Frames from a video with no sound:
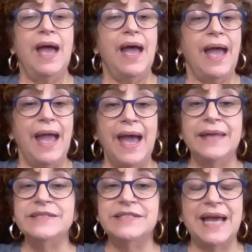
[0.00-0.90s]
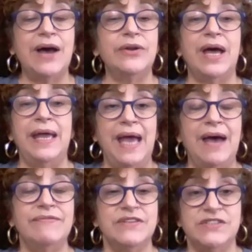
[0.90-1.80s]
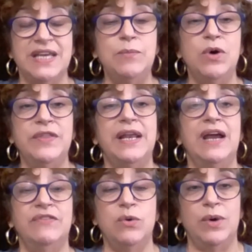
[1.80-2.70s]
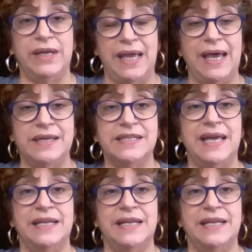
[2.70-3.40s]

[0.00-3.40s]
Hands down, I have the same one that everyone has, and